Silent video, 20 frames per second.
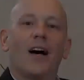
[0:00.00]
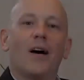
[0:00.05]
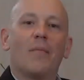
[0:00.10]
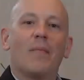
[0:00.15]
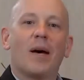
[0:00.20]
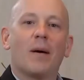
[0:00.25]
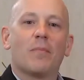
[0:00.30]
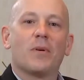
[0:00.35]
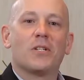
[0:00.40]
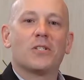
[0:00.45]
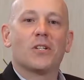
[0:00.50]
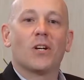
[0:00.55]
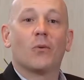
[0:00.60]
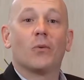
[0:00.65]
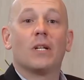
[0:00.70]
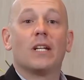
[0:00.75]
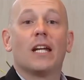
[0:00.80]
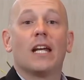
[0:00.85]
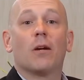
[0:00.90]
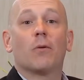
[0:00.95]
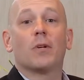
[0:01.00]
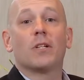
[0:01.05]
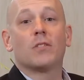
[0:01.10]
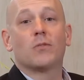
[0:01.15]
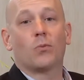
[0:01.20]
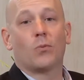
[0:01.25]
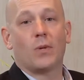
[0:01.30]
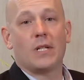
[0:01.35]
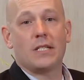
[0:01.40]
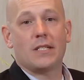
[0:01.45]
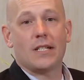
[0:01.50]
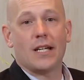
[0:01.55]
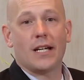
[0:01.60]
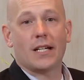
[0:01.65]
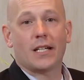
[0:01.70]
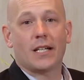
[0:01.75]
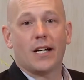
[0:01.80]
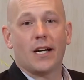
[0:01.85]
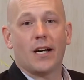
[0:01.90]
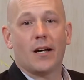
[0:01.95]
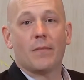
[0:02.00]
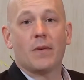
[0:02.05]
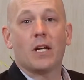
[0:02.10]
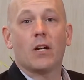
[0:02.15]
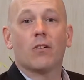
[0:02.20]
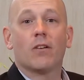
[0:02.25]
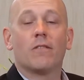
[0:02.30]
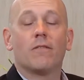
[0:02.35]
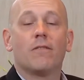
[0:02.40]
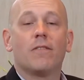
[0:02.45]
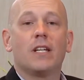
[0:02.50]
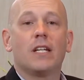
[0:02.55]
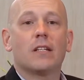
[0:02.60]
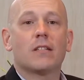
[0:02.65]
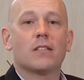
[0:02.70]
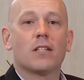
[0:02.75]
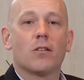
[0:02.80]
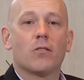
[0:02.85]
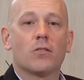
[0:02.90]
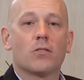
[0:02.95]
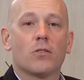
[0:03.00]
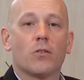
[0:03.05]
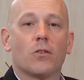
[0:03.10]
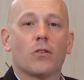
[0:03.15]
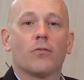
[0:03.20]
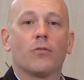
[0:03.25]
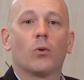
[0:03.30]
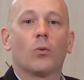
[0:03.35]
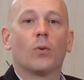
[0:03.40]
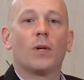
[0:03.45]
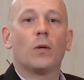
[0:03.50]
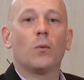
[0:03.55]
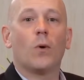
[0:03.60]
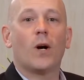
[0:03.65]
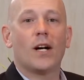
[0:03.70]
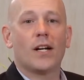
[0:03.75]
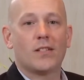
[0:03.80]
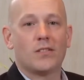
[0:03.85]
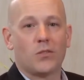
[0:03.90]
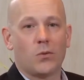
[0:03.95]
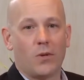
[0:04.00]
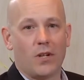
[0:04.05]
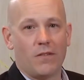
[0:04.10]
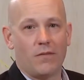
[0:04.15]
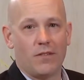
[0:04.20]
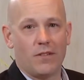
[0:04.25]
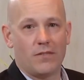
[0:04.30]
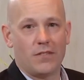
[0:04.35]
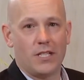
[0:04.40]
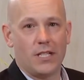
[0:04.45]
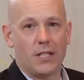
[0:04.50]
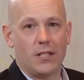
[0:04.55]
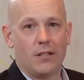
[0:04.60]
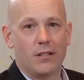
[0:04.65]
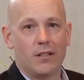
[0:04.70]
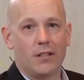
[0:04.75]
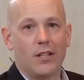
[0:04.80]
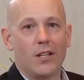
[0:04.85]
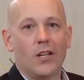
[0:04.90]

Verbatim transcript: I'm Matt Bichard with NAREIT'sREIT.com here in Phoenix, Arizona for REITWise 2015.